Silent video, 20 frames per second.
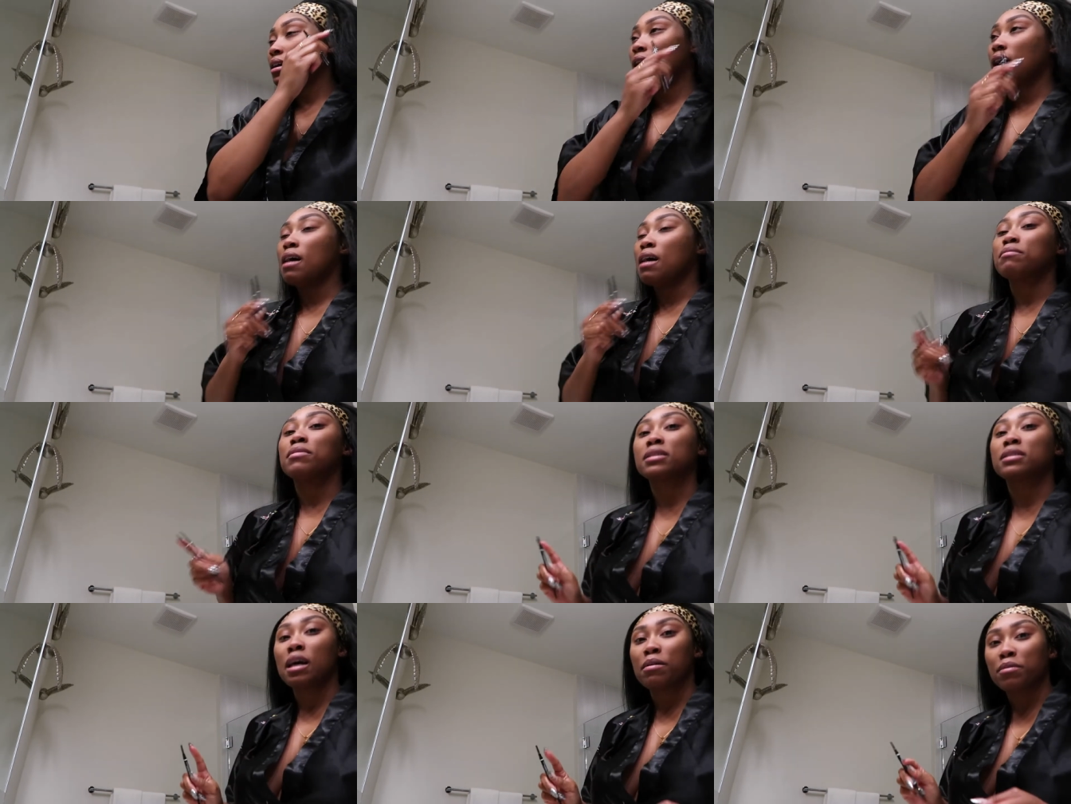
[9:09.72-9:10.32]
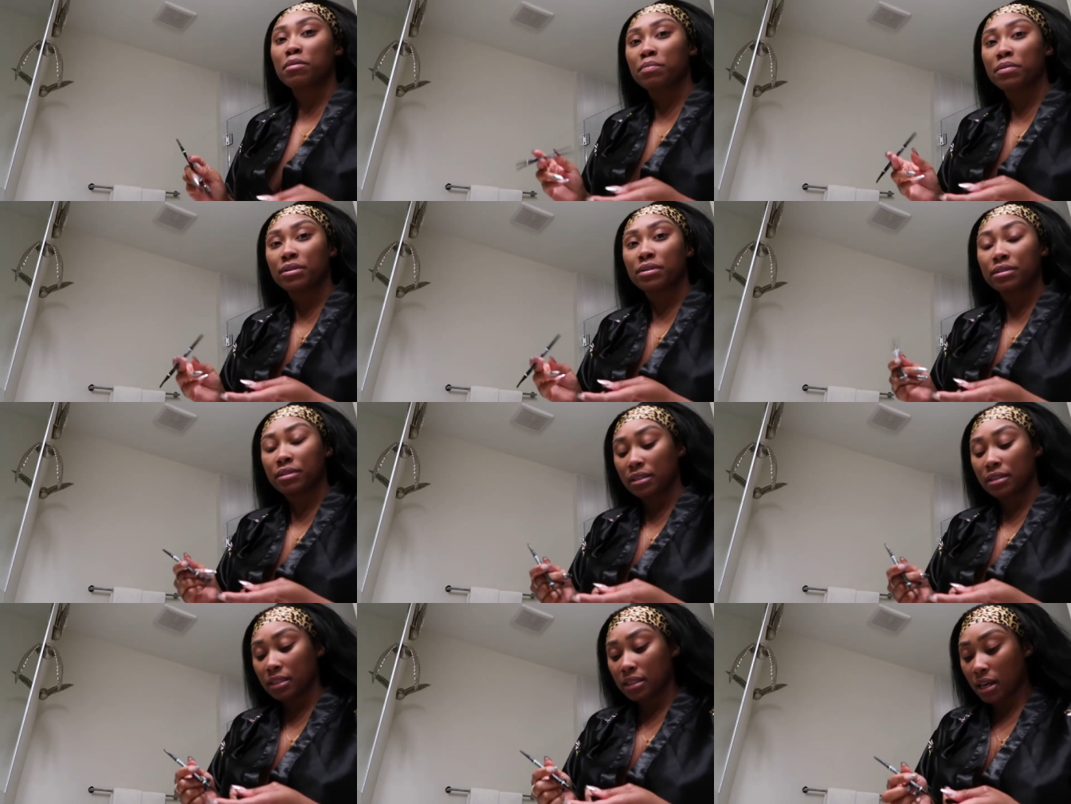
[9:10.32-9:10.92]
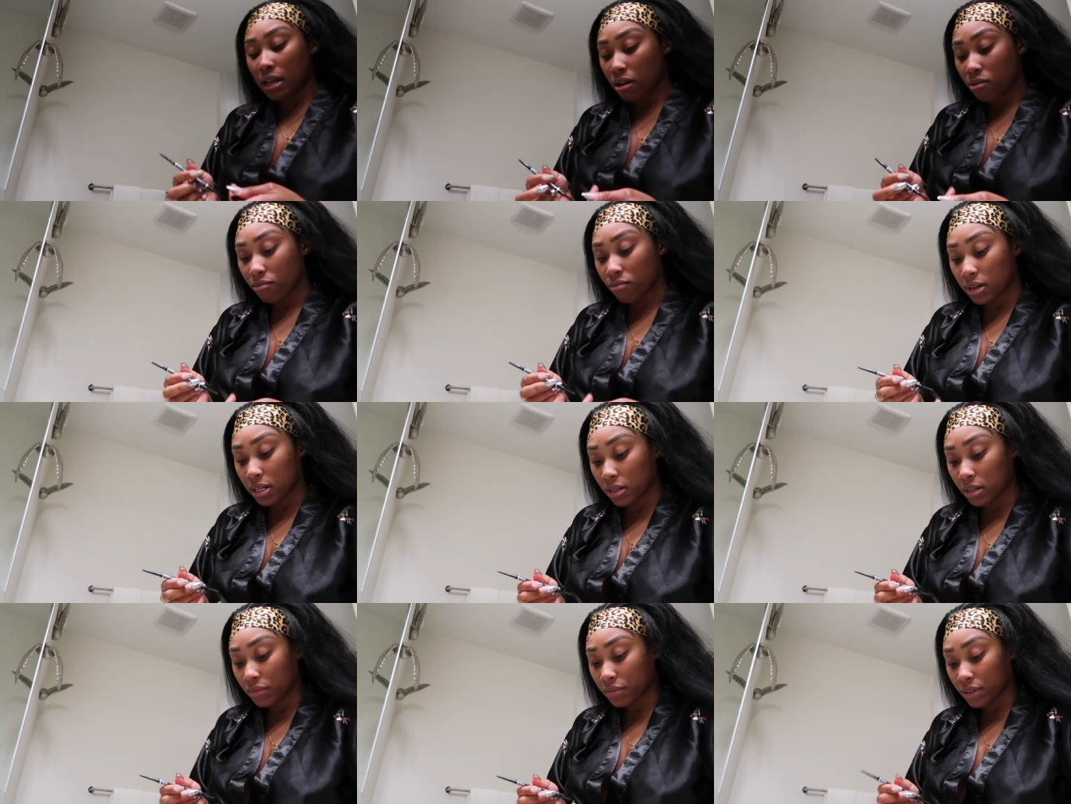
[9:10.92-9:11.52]
I'm the type of person that
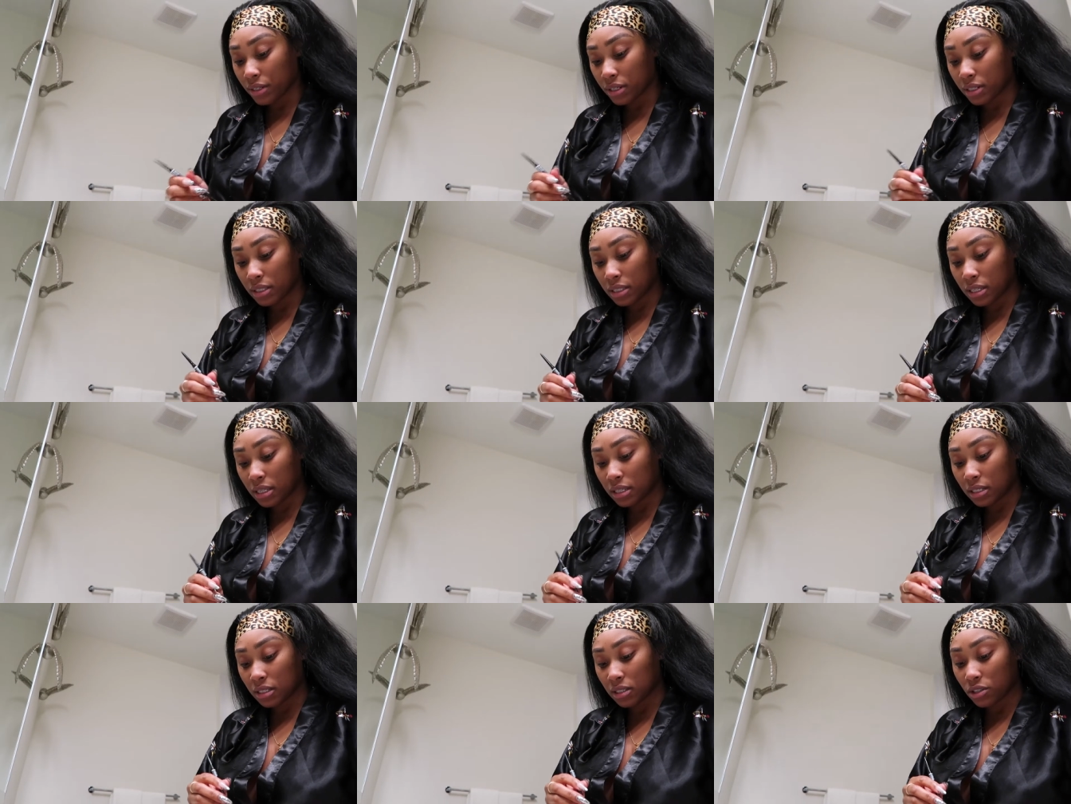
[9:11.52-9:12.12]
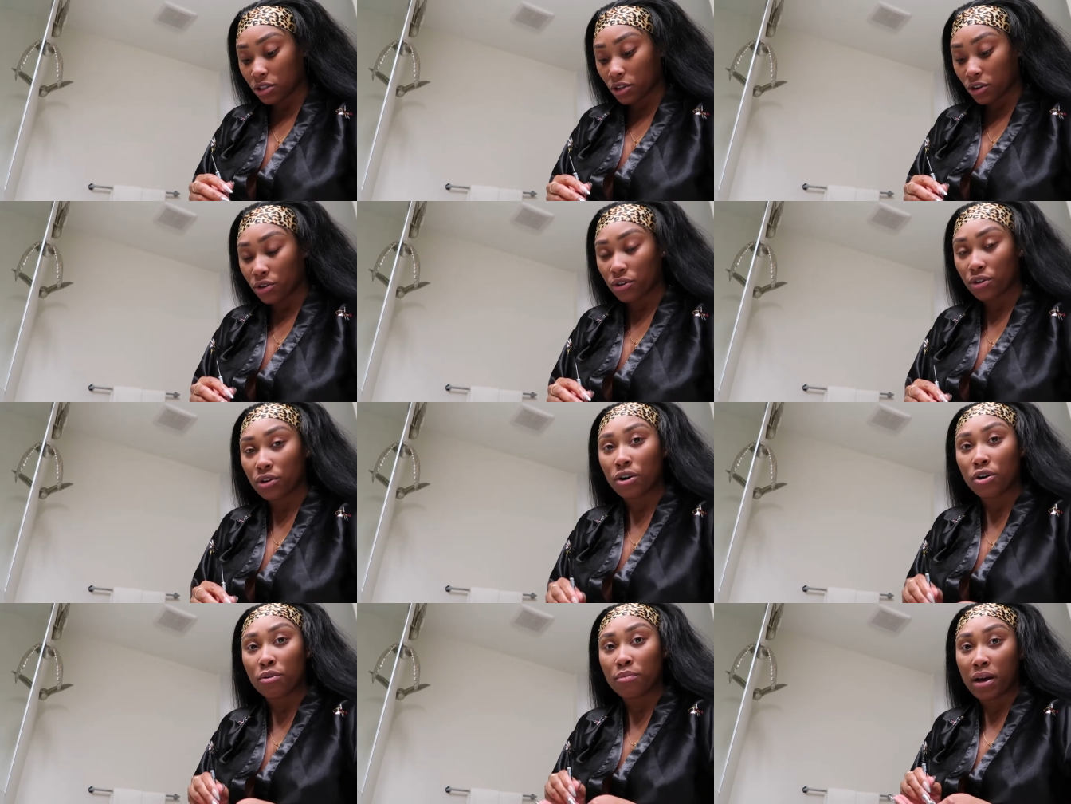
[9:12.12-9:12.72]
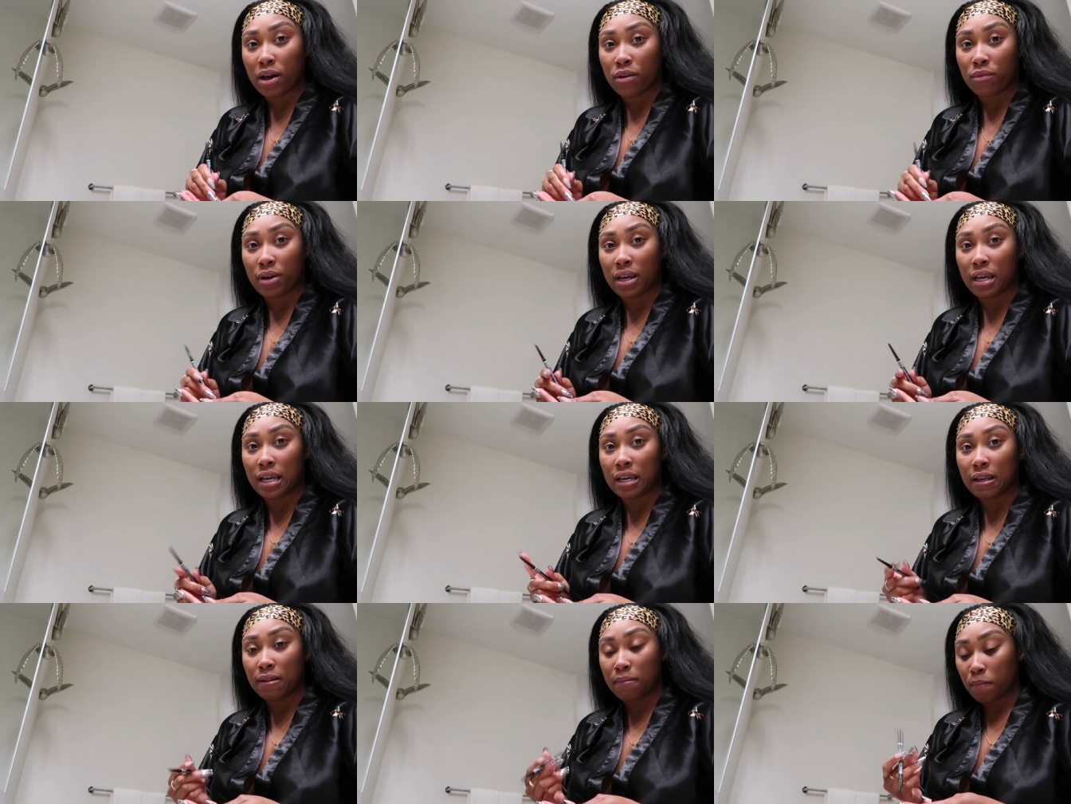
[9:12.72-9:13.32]
whenever things don't go my
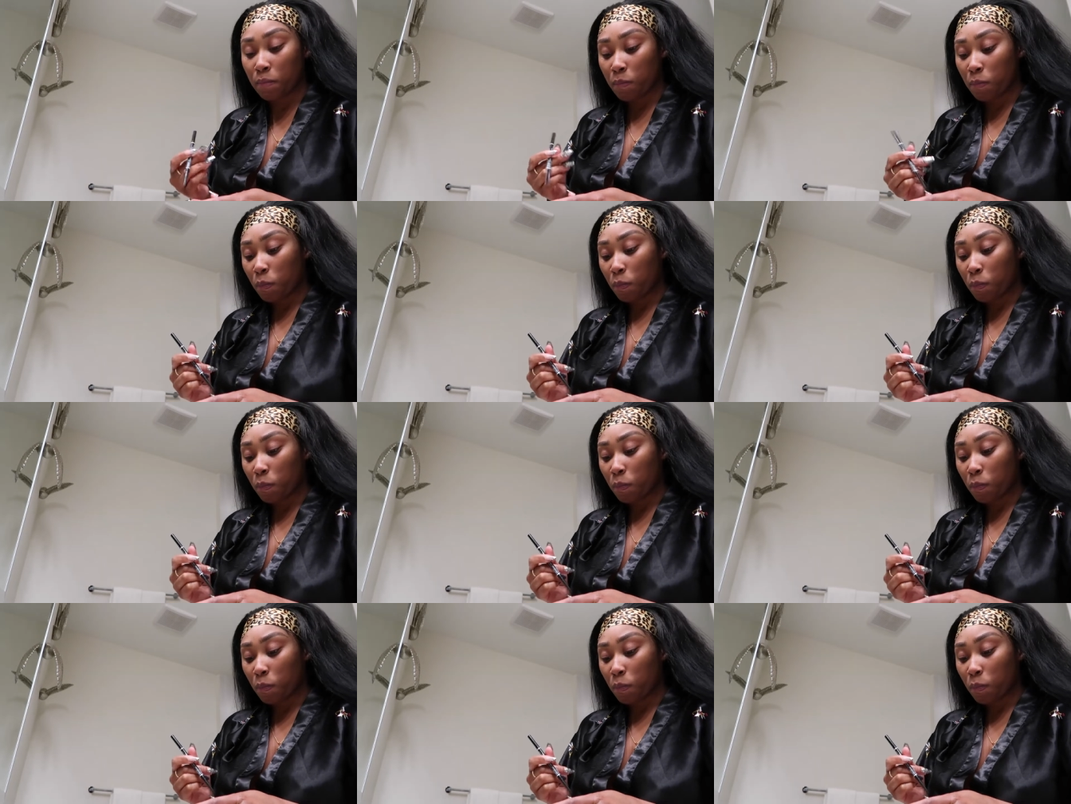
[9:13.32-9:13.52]
way